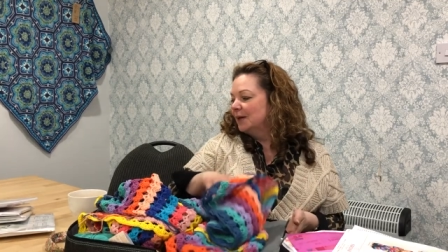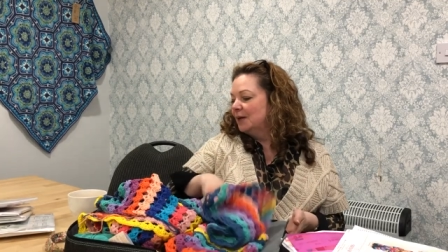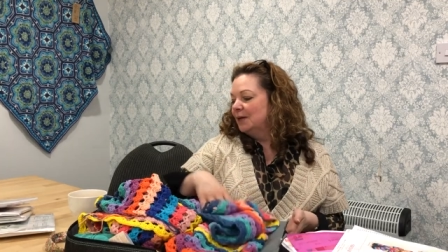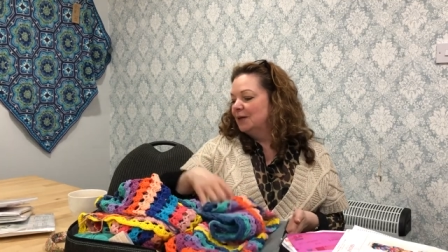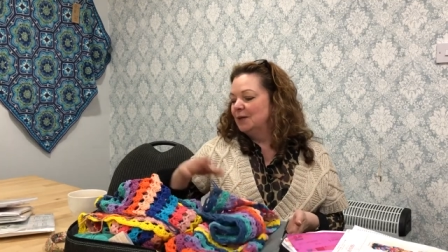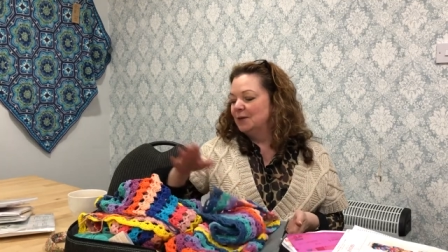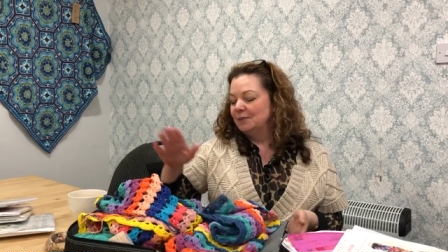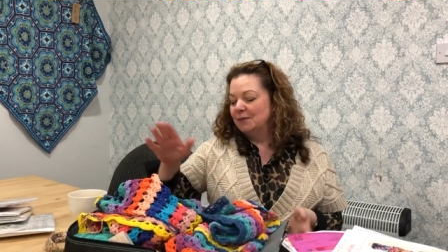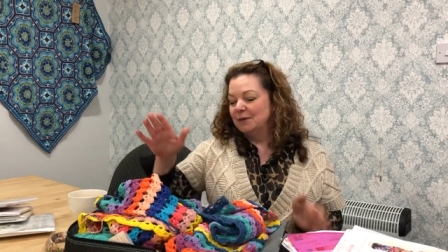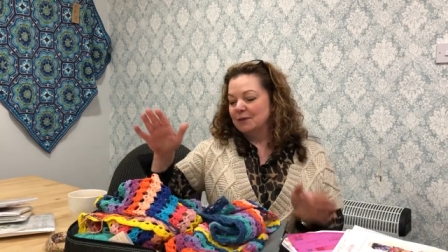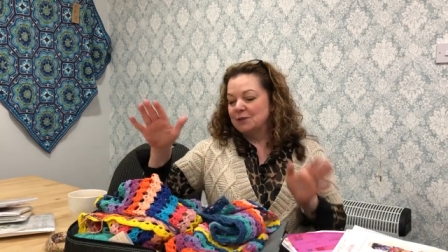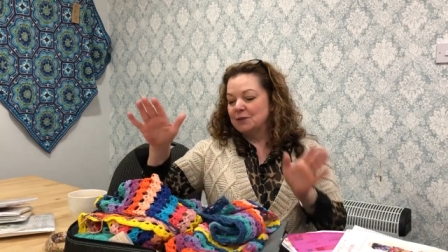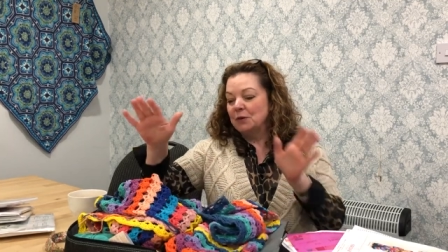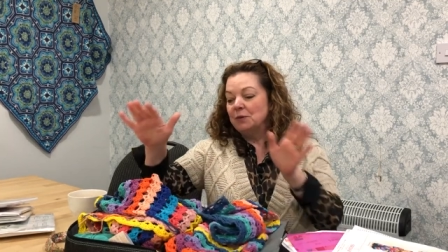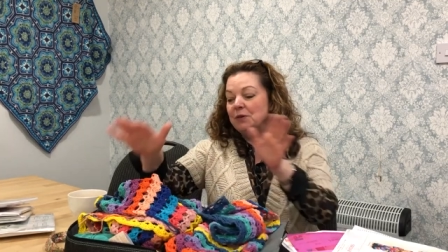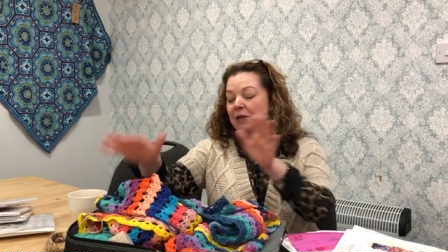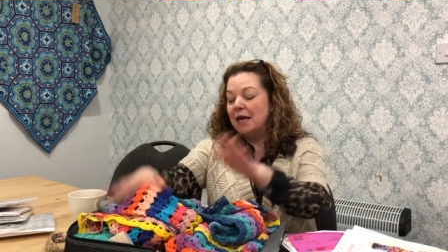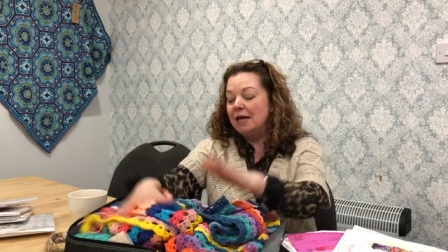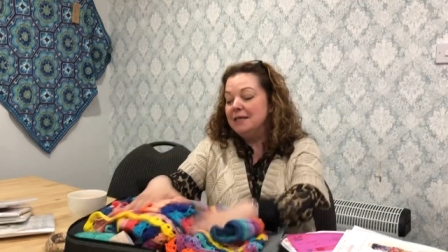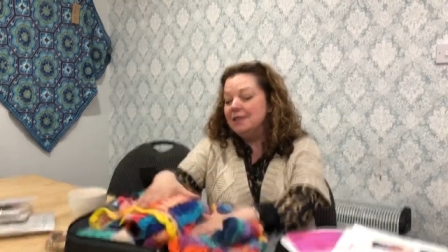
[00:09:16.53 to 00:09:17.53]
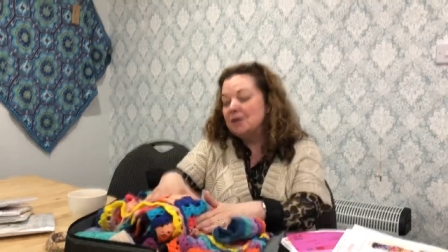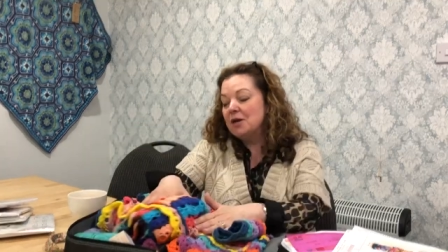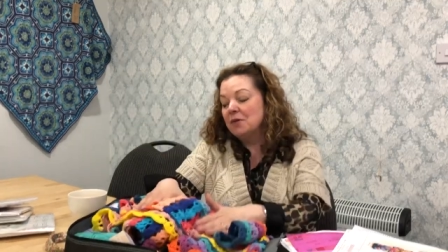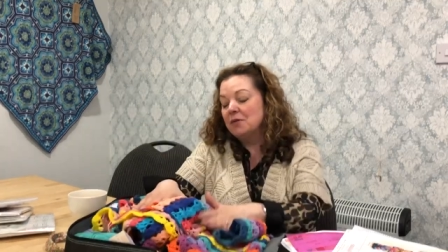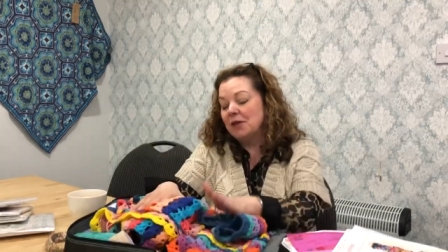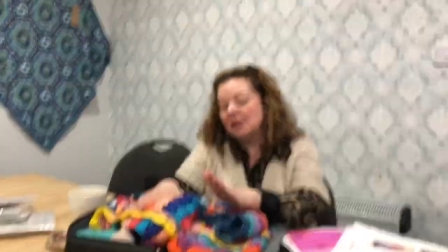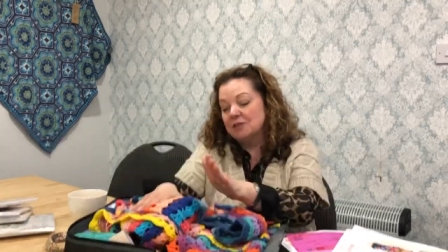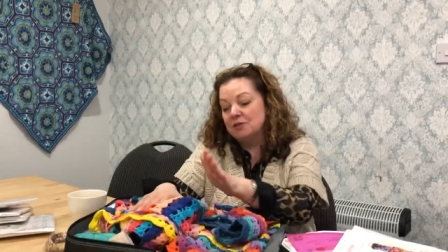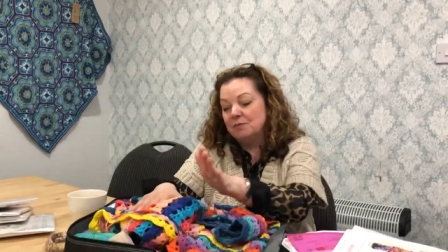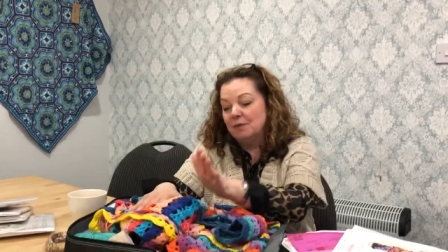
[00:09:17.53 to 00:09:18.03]
Um, so there you go,
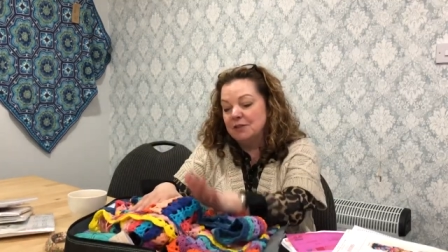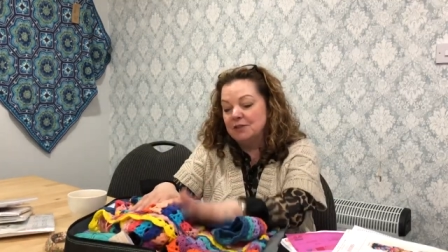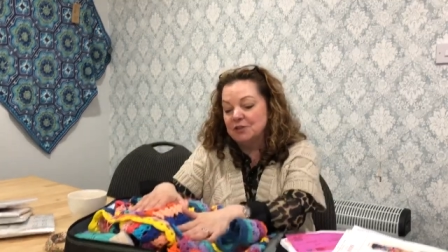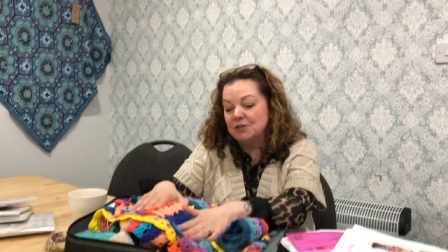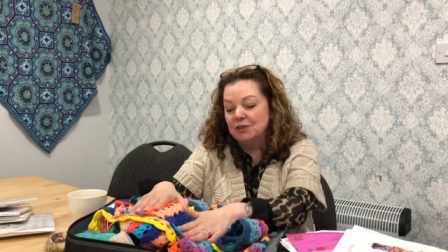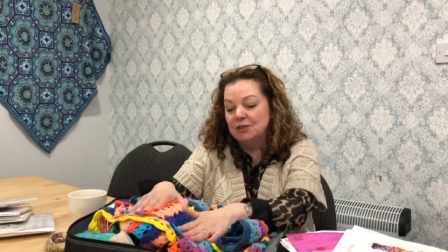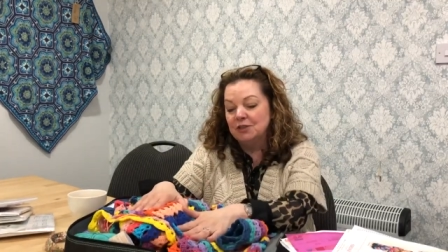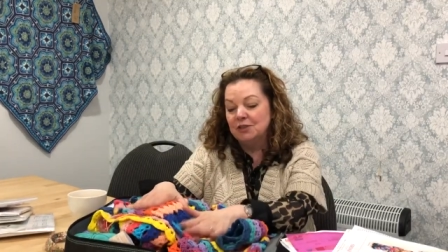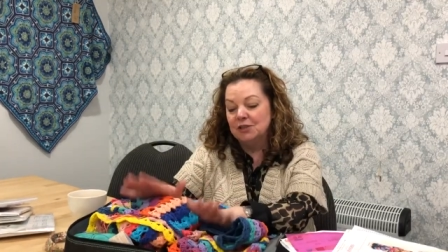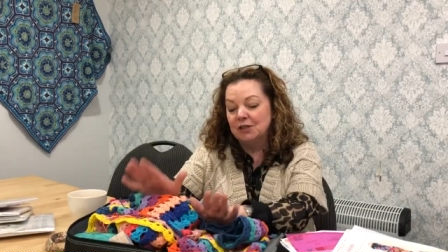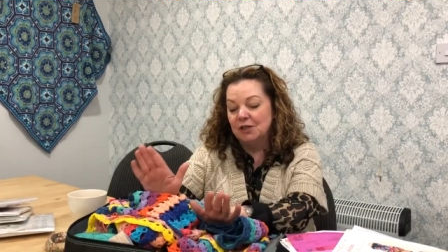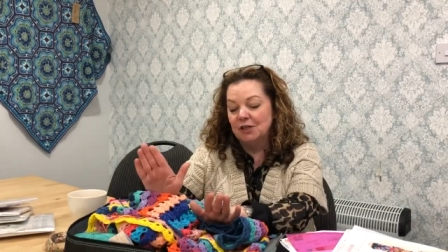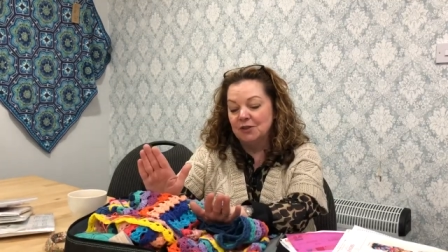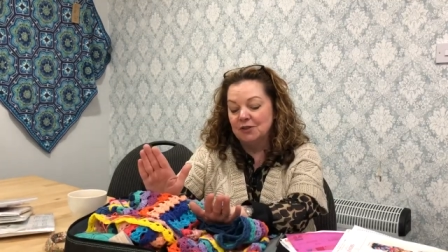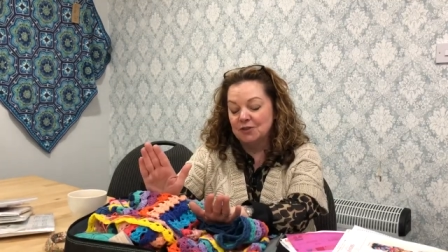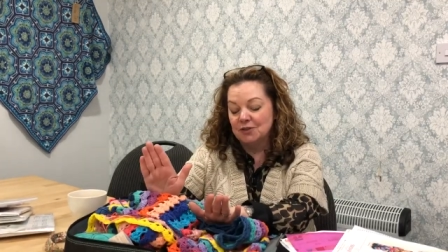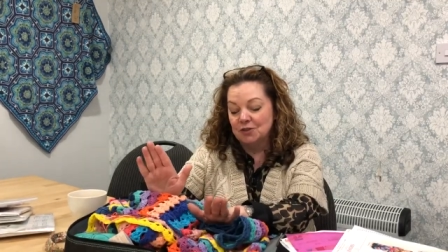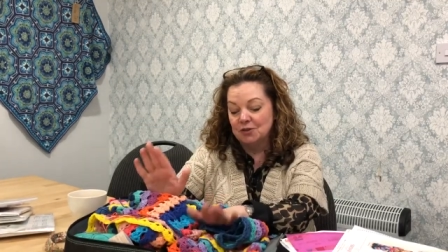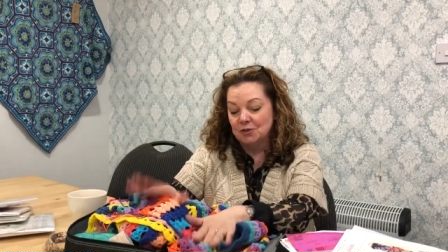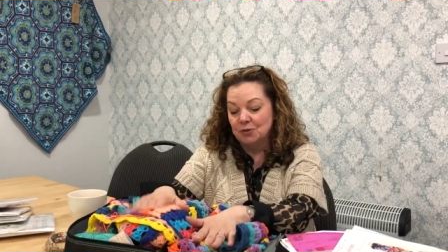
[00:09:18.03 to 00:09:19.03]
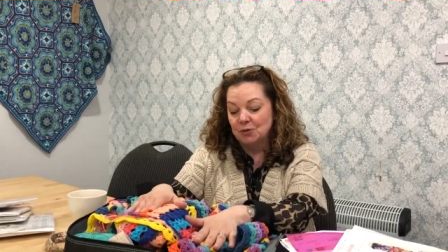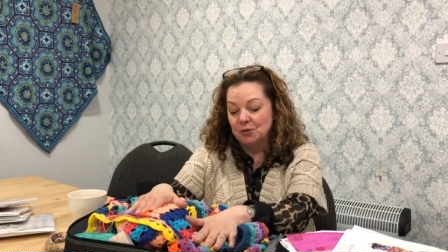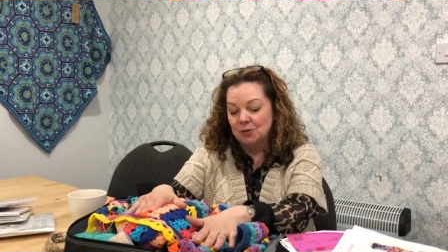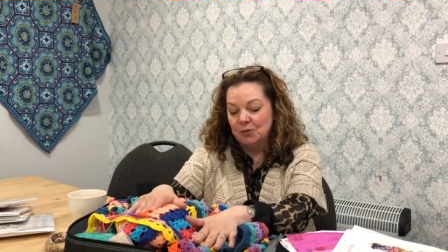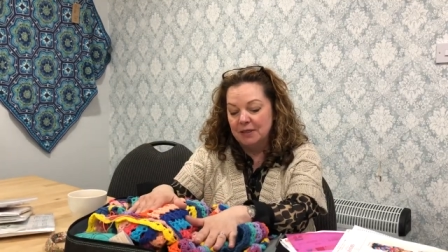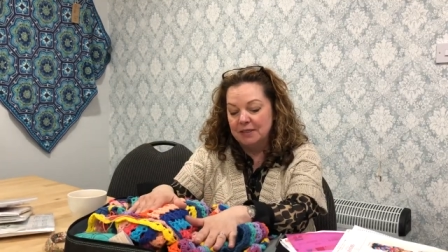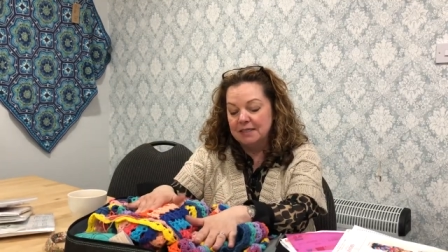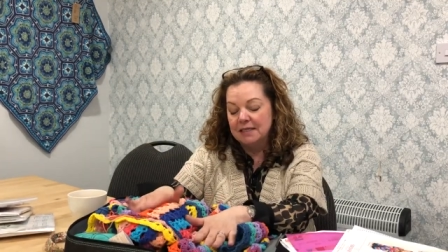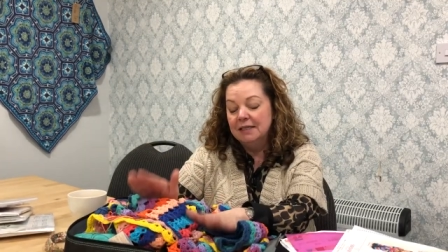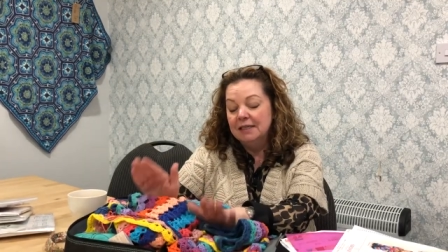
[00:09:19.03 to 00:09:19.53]
that's my Sirdar
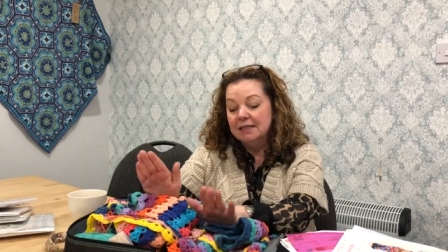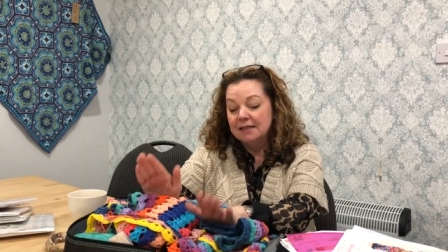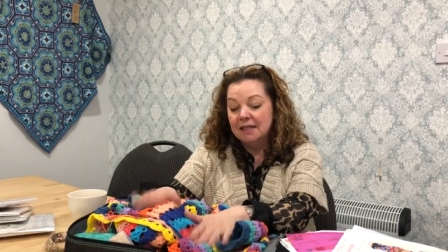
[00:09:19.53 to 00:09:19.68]
stories.